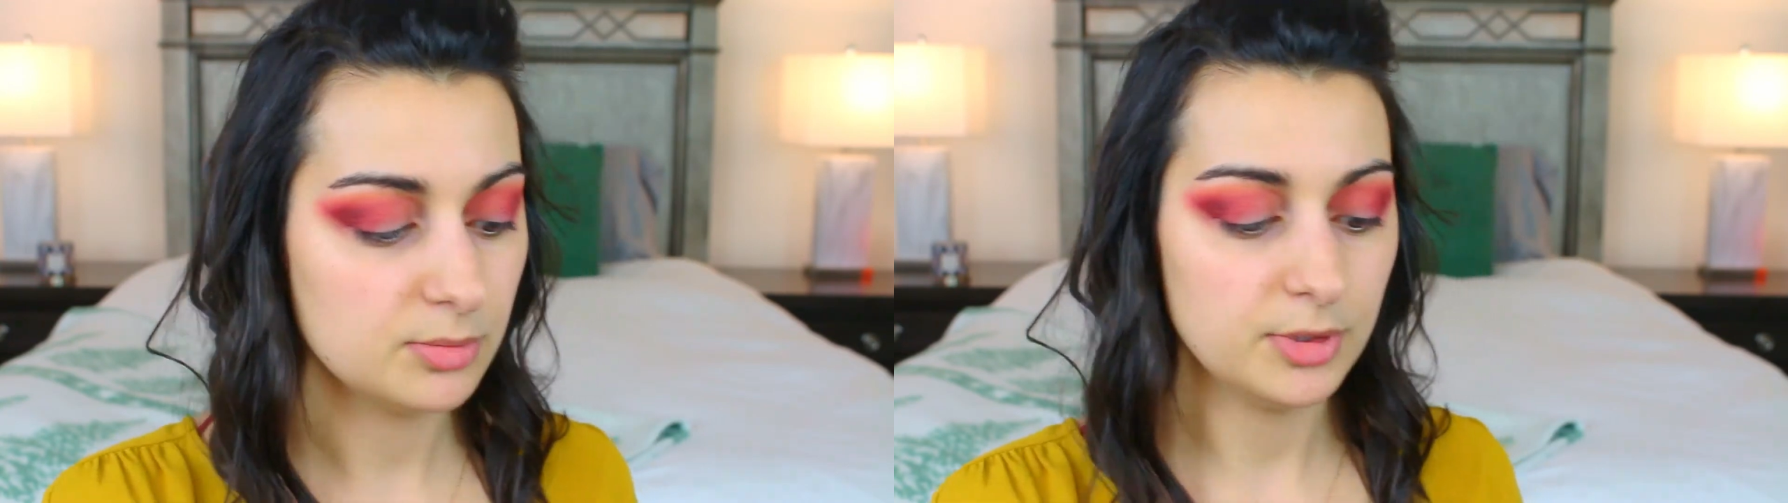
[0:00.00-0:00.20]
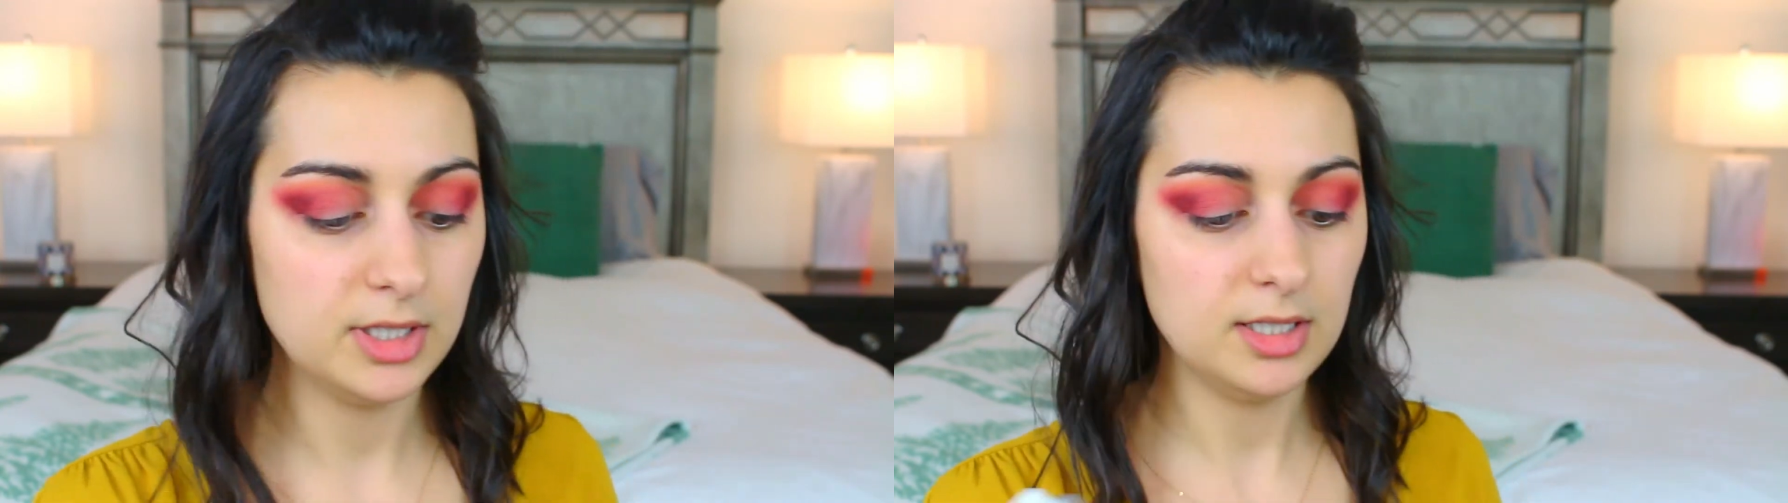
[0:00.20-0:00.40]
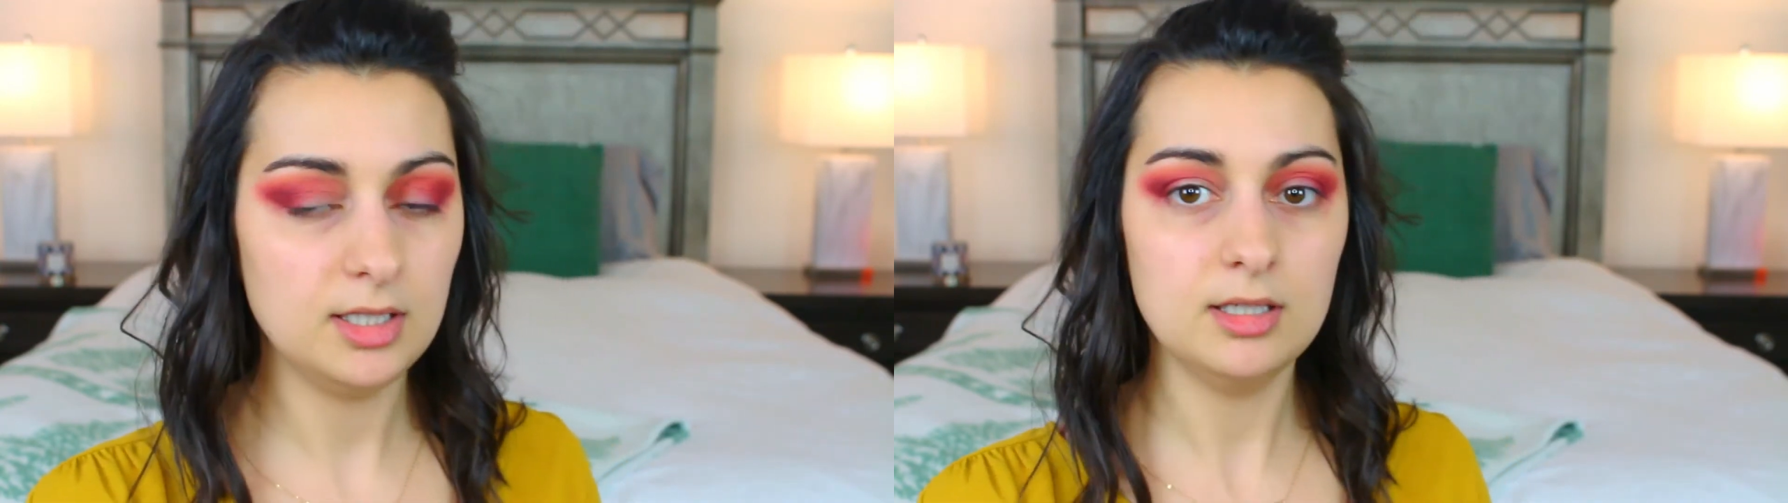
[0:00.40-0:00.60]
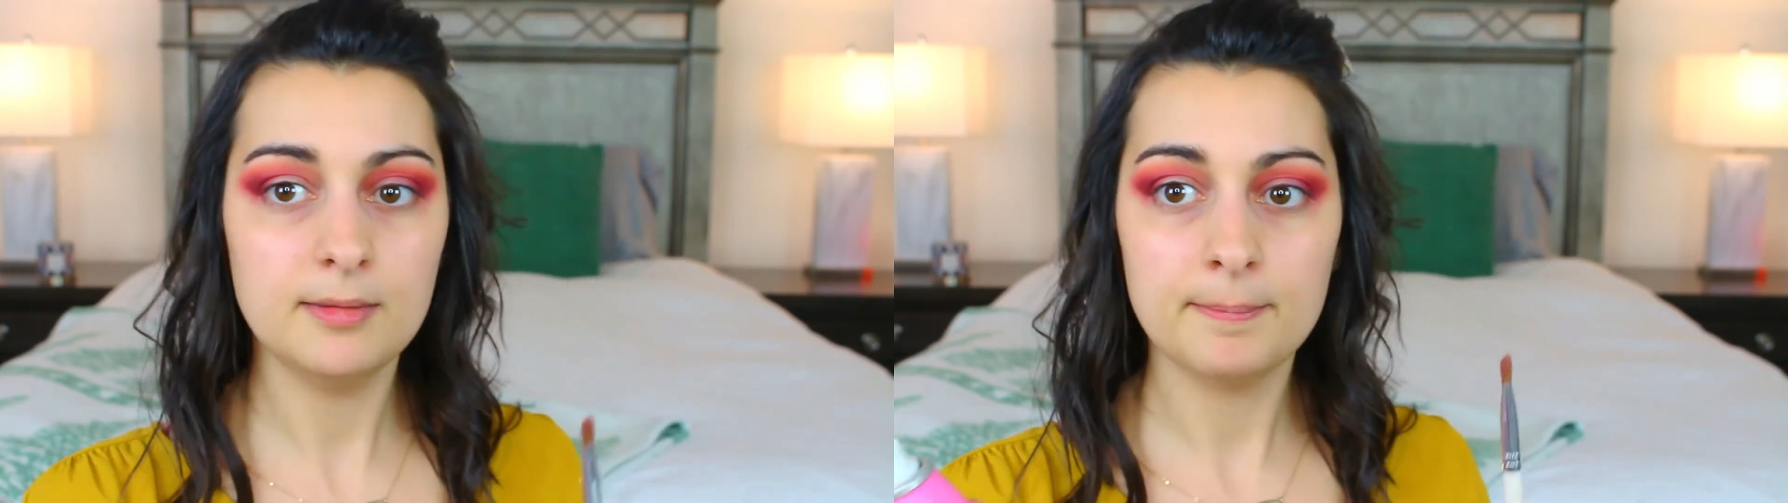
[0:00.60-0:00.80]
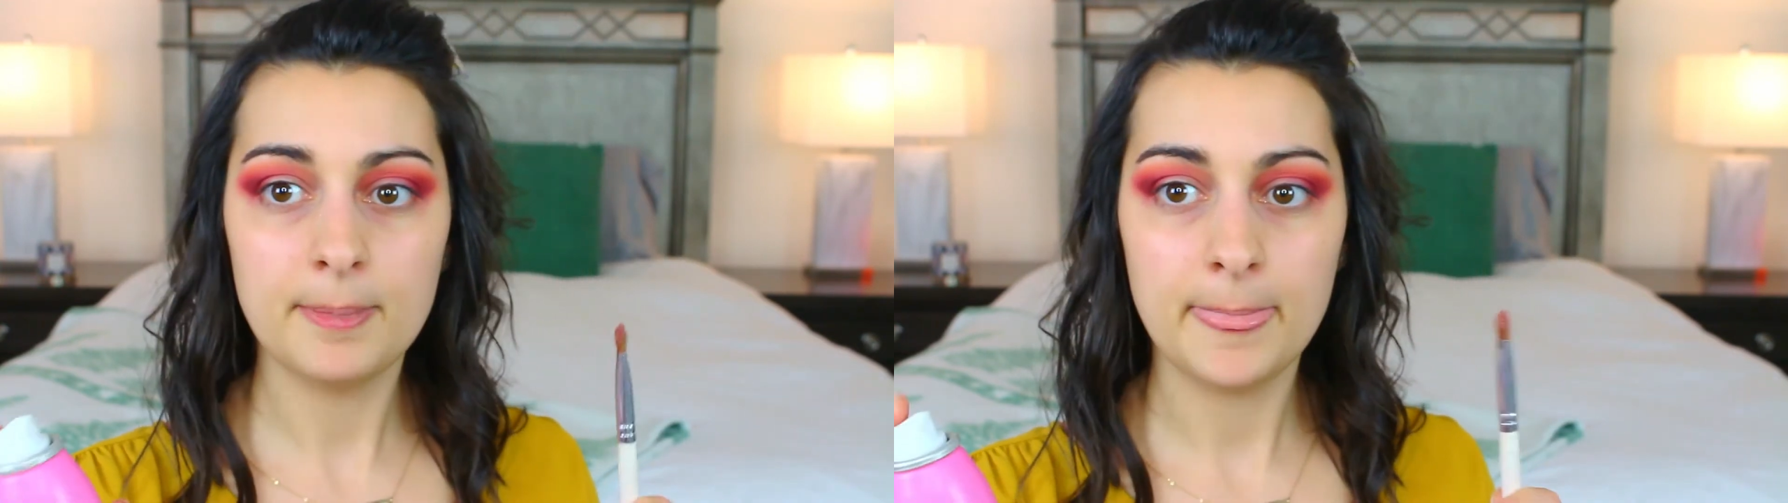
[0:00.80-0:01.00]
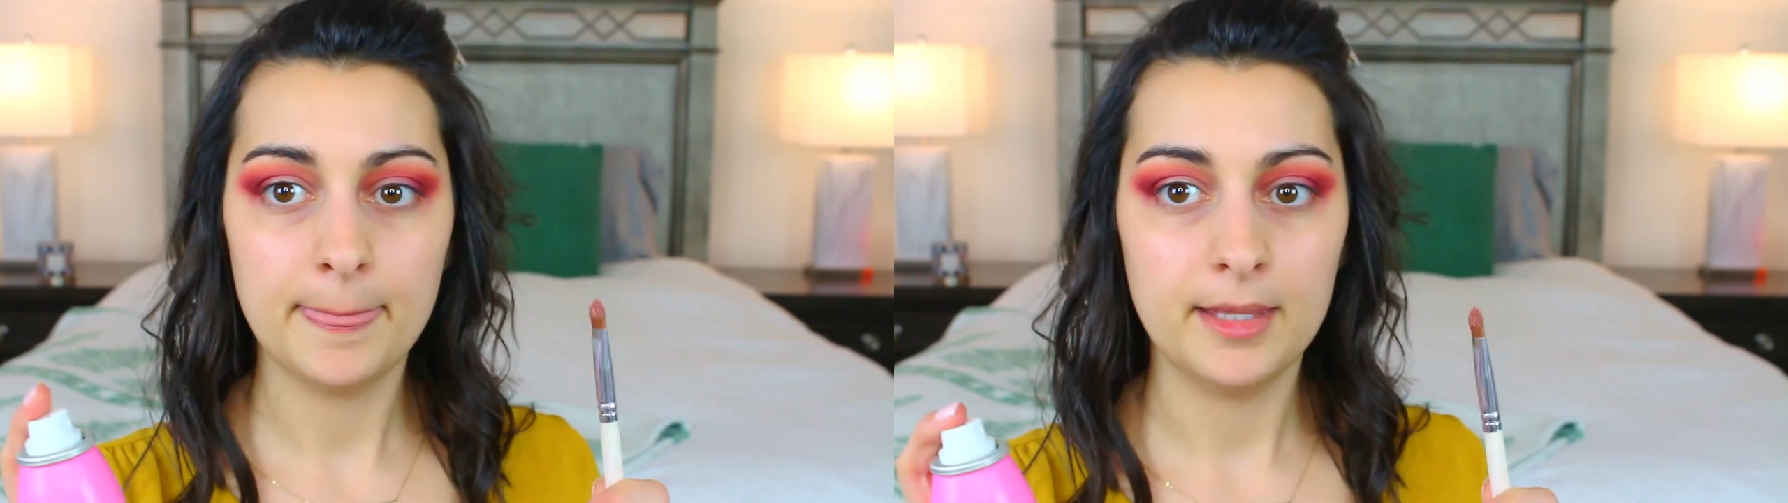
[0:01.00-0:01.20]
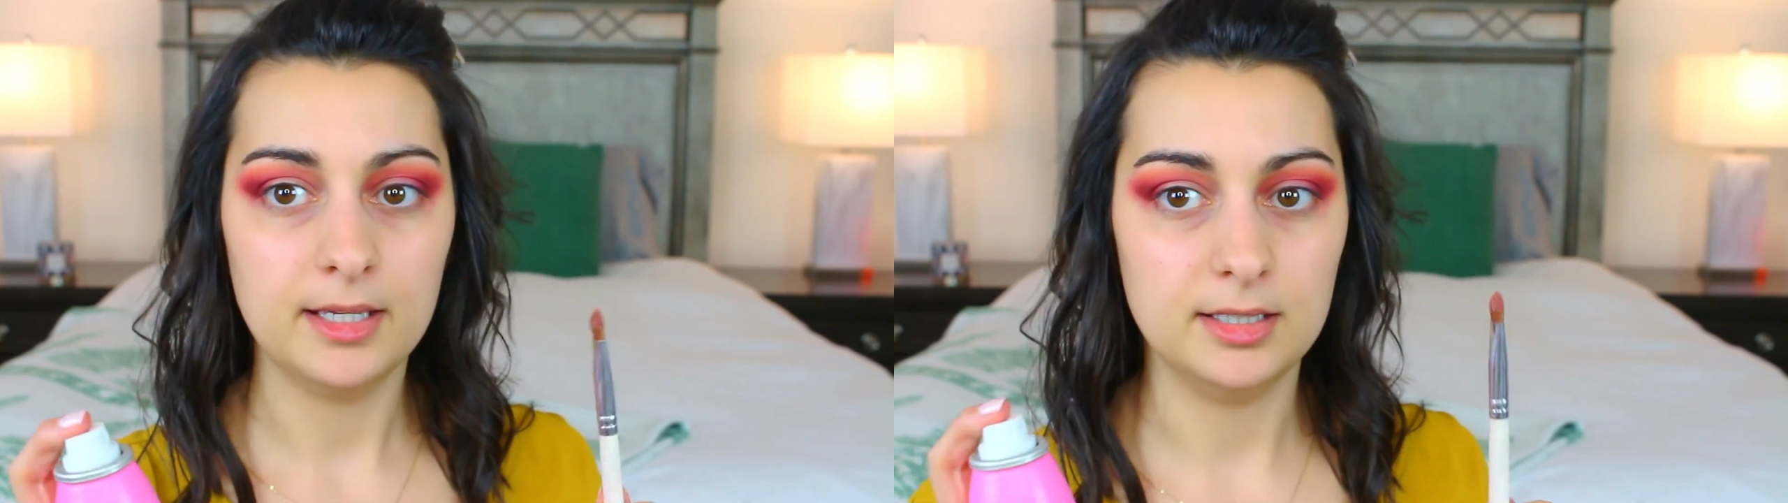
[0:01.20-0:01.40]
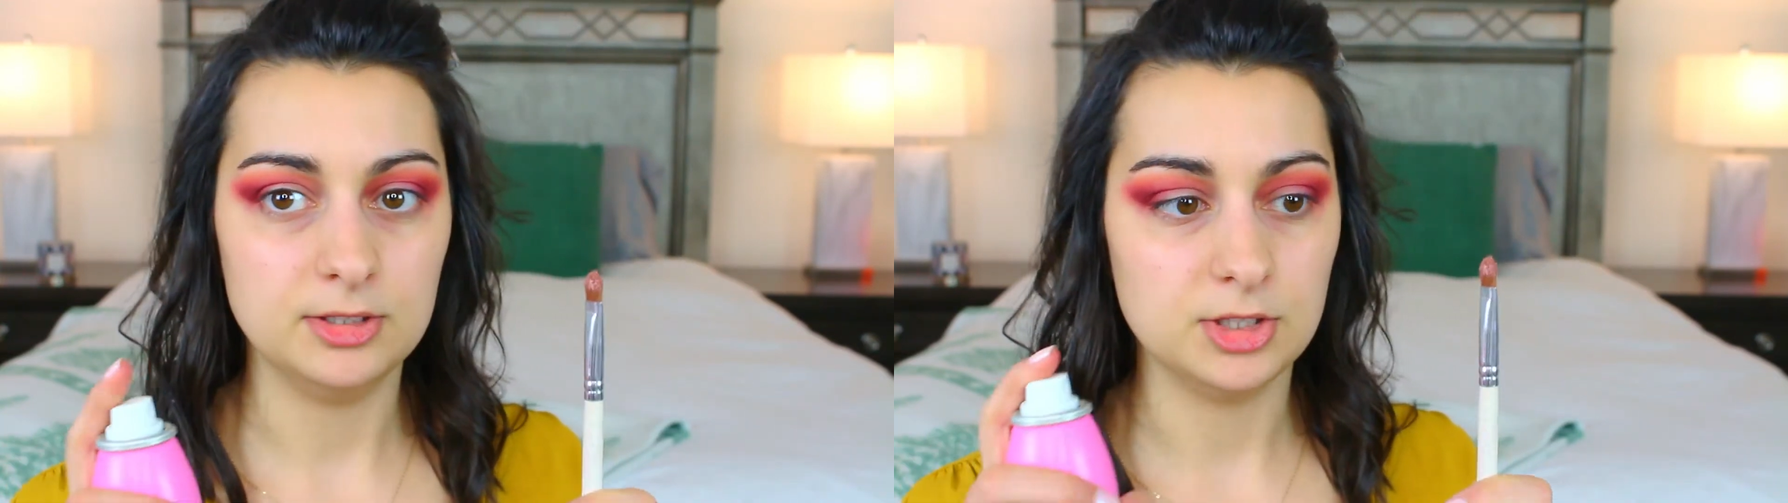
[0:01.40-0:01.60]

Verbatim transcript: spray and